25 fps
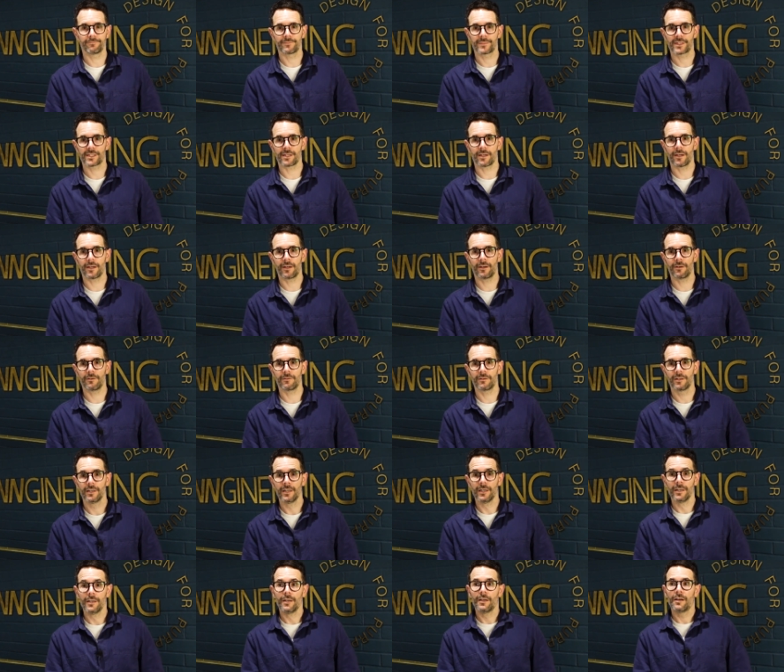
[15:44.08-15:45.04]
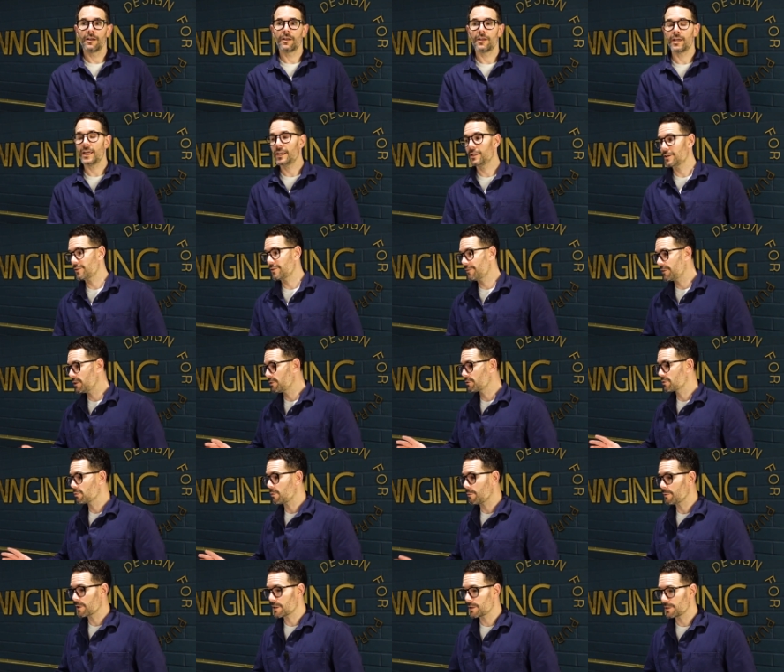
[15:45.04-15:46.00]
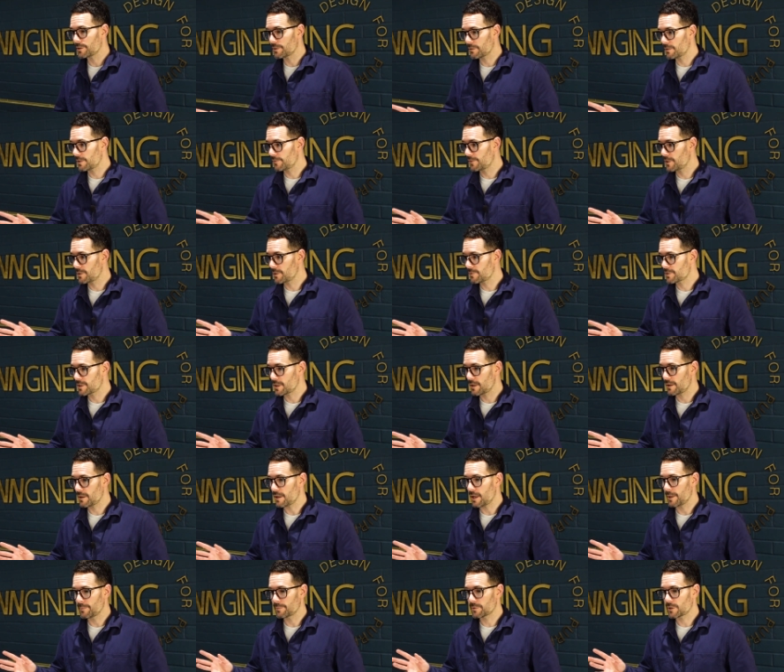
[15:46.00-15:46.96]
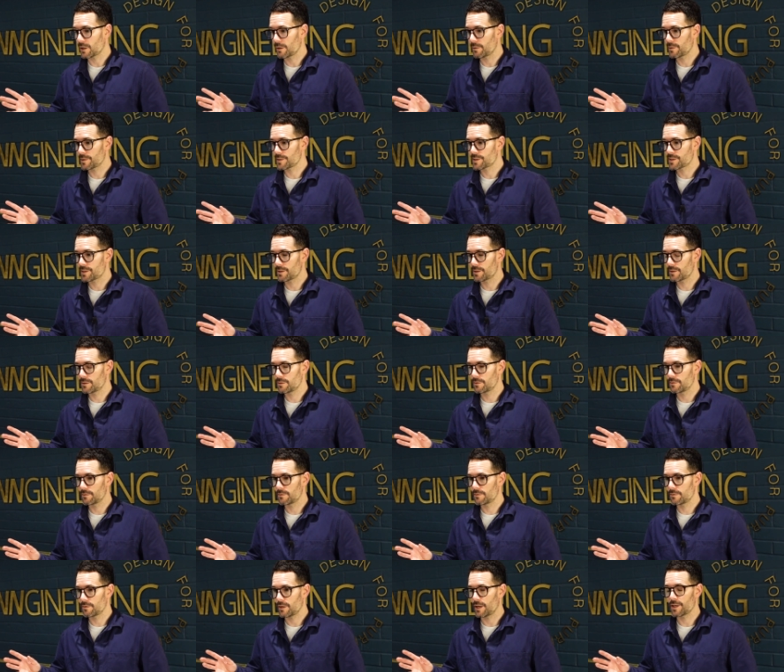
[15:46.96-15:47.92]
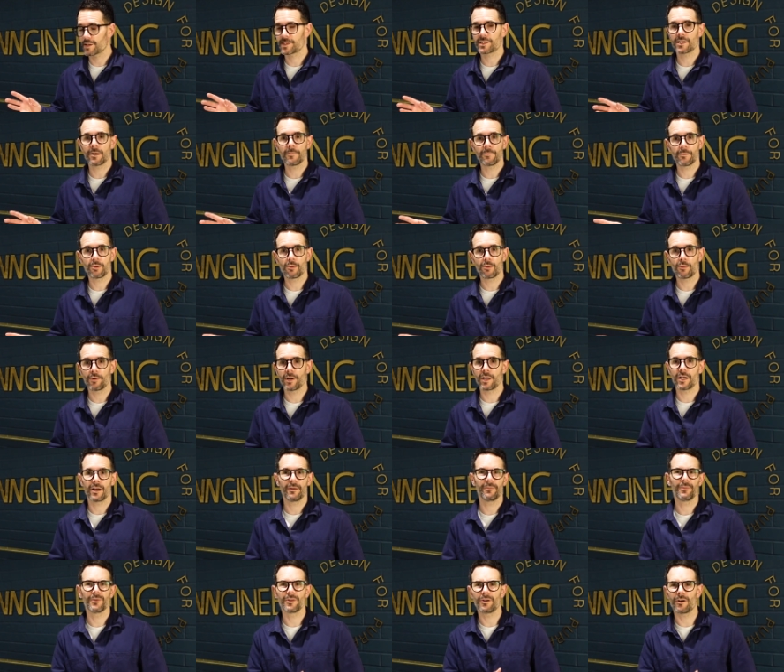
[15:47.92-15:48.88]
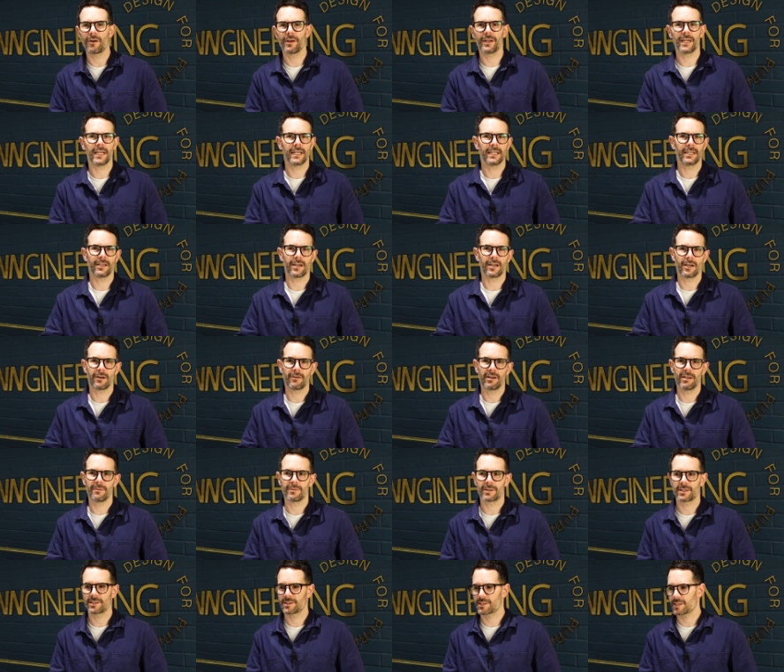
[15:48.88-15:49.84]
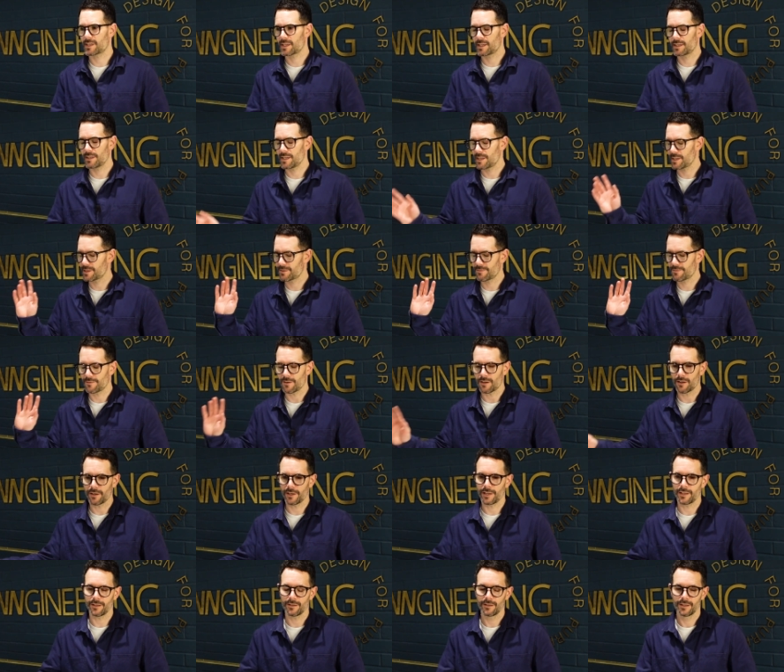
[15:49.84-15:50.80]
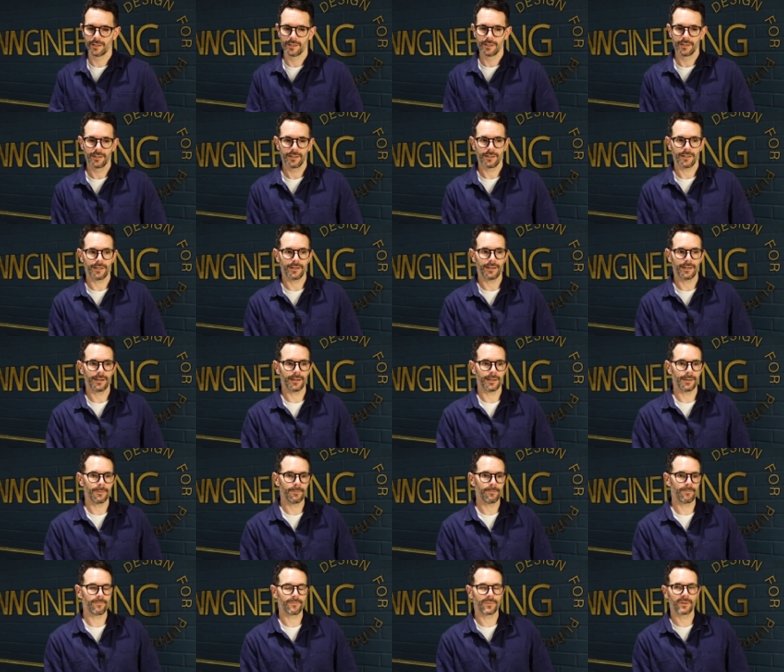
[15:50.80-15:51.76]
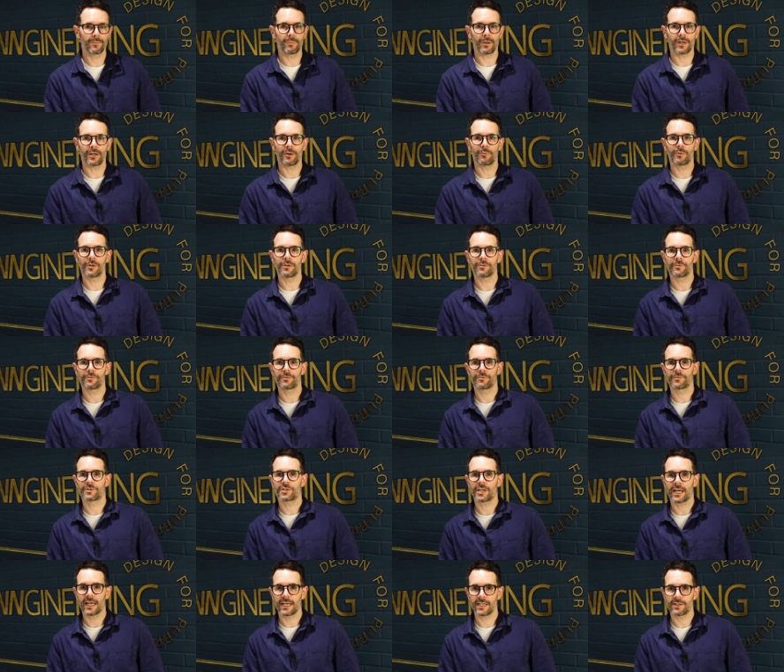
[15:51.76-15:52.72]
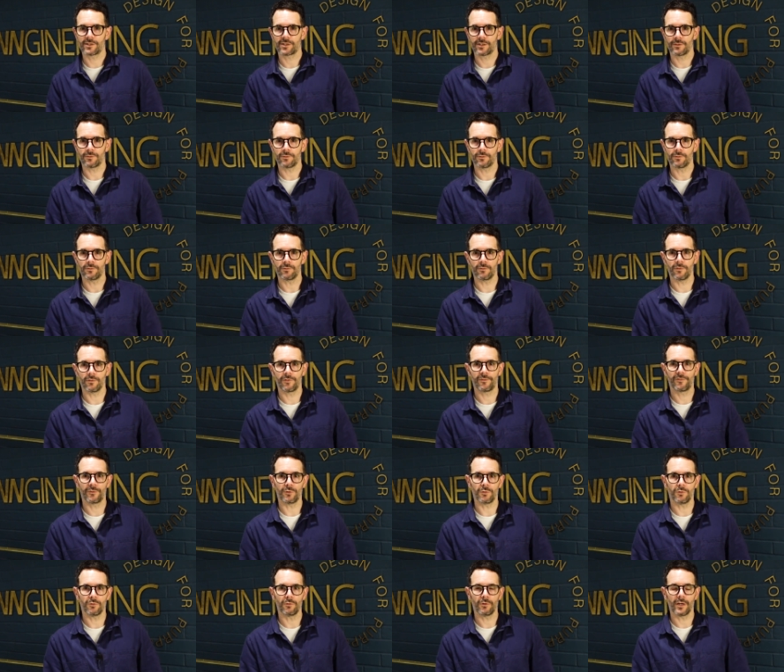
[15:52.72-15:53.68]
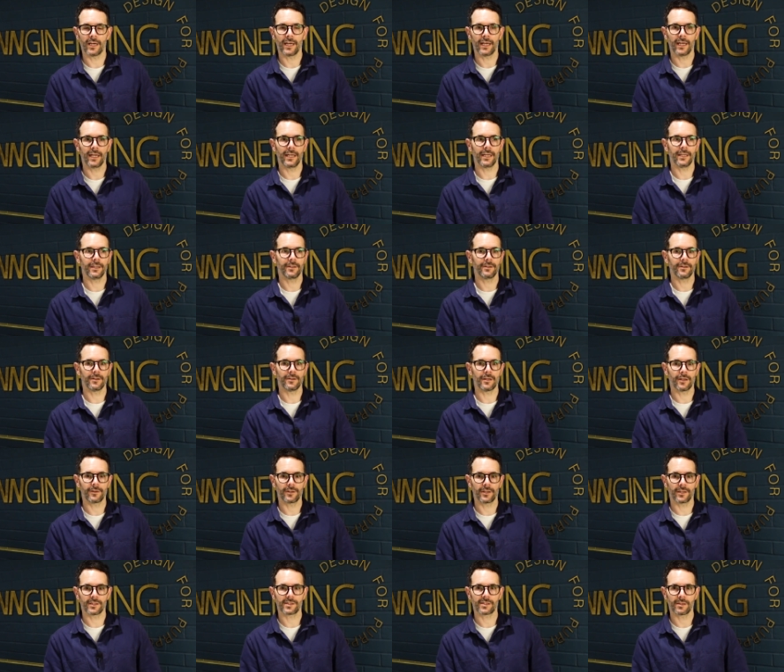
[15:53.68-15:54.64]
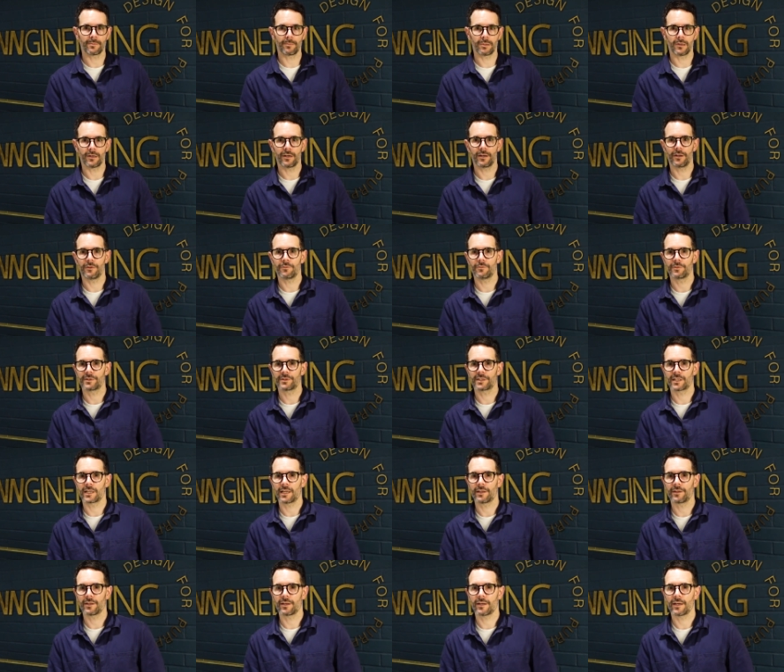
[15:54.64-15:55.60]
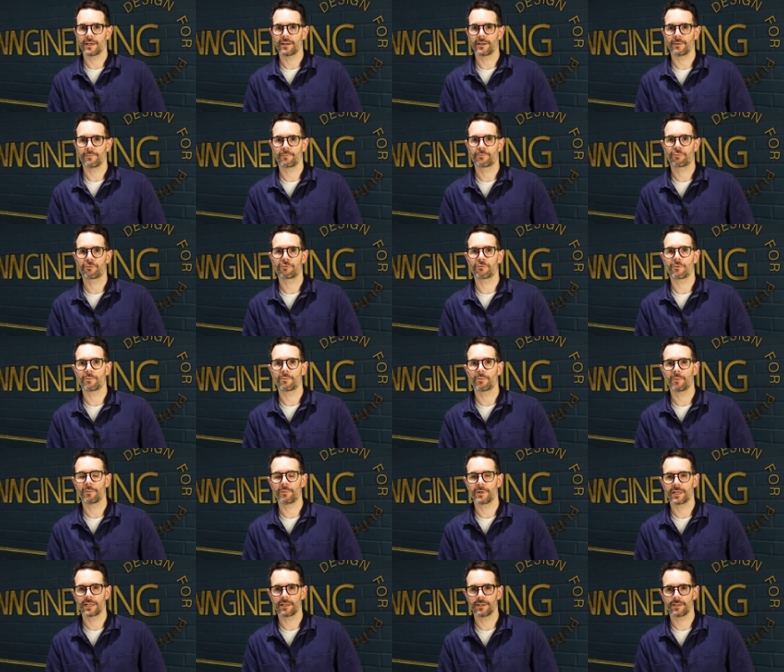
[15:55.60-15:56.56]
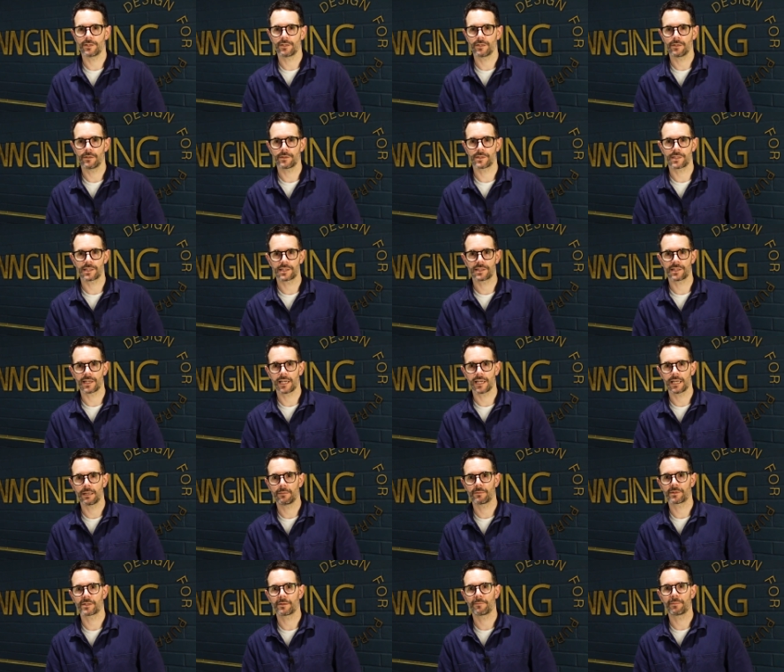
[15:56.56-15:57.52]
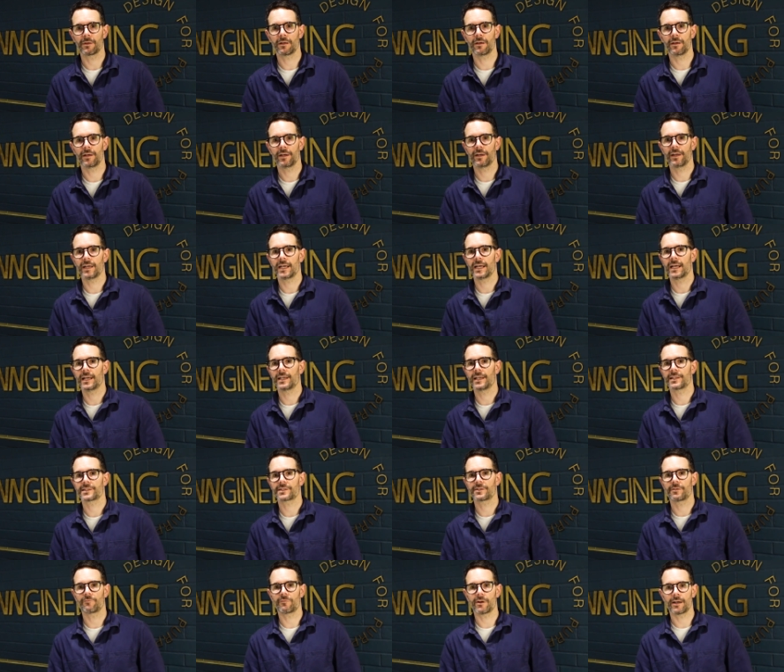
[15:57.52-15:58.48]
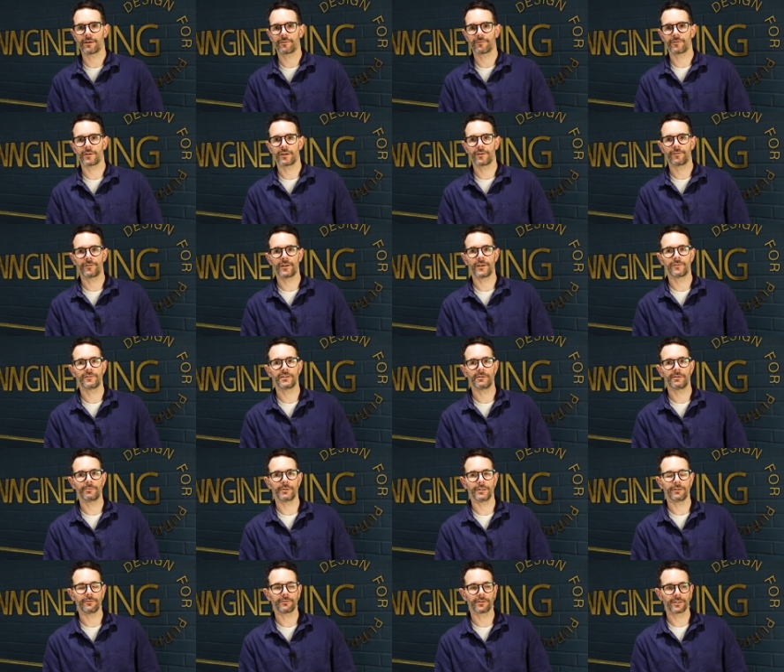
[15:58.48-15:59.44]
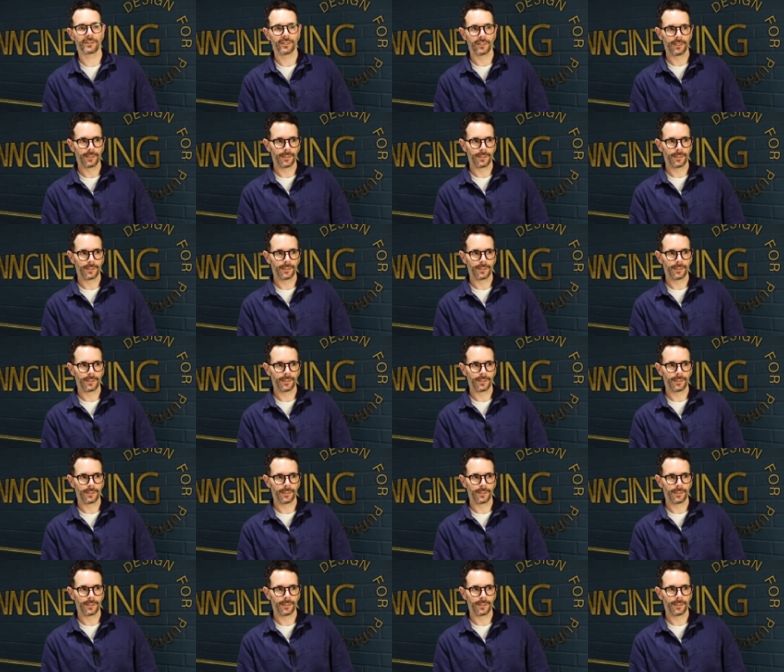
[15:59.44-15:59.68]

So in the future, what am I going to do in the future? I'm going to, at some point, I'm not in any hurry because it's fine, but I will change it all for another supplier altogether, and I'm probably going to use the same supplier as the Renn 550 build.